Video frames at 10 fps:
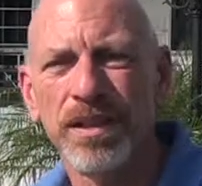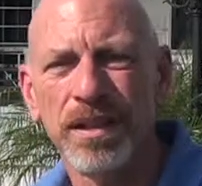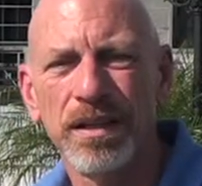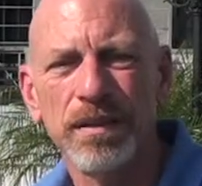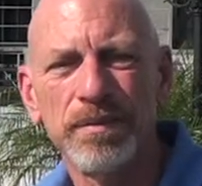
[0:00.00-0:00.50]

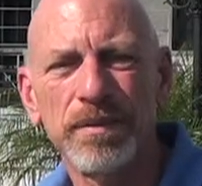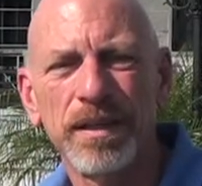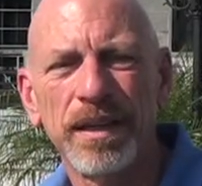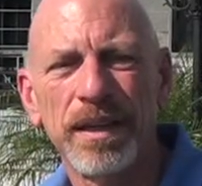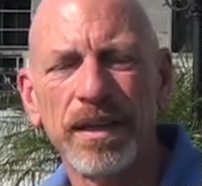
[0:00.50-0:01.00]

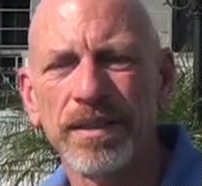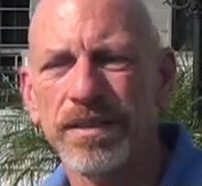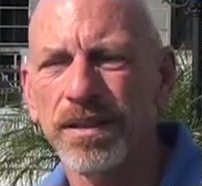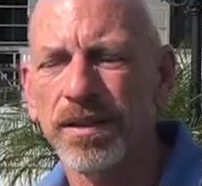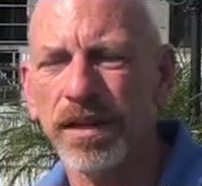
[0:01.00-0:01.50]
And
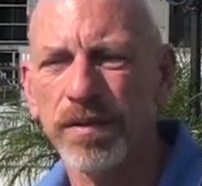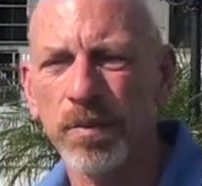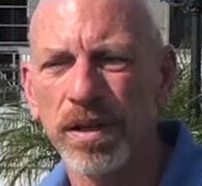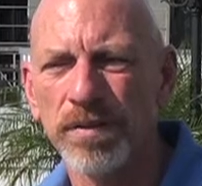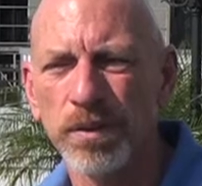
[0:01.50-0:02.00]
every
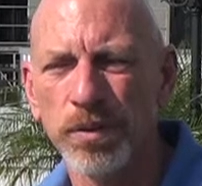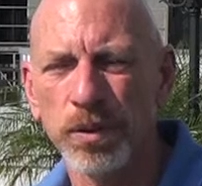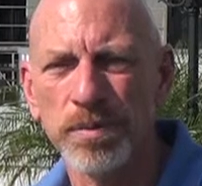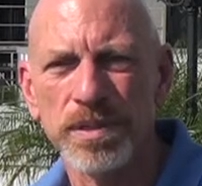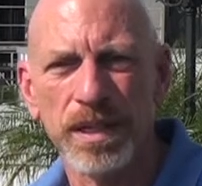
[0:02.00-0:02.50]
one of the rooms